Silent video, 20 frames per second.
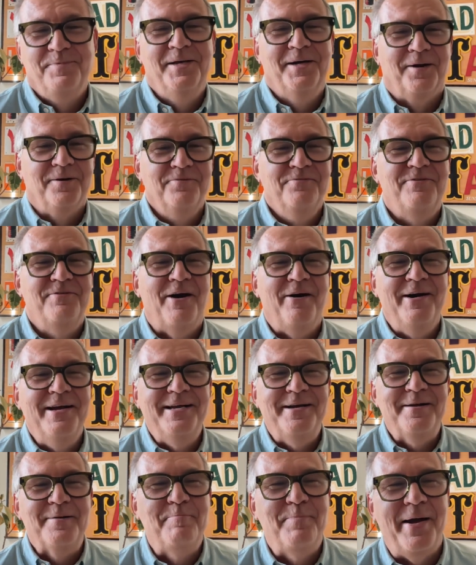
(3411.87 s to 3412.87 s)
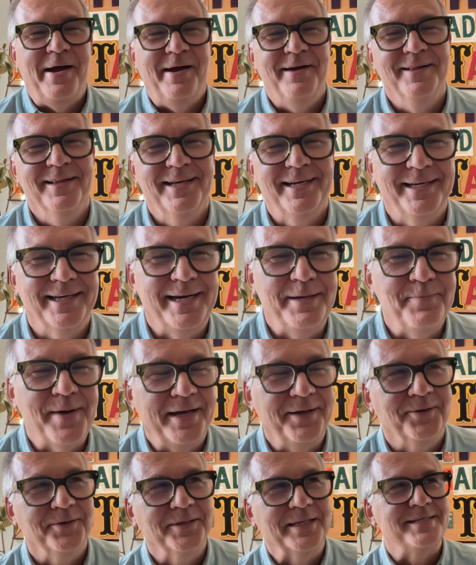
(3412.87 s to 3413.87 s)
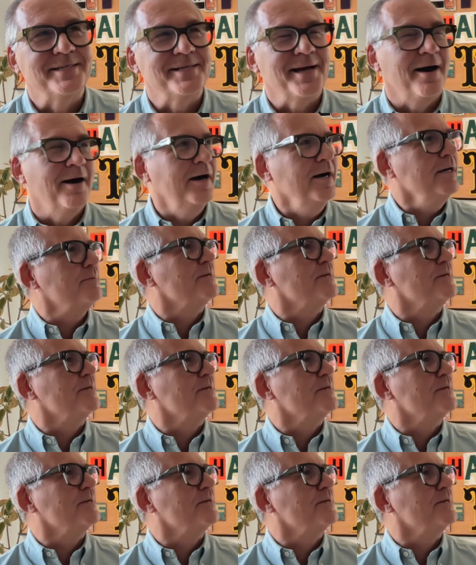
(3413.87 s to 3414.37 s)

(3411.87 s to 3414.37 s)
very compelling, and he made all these arguments,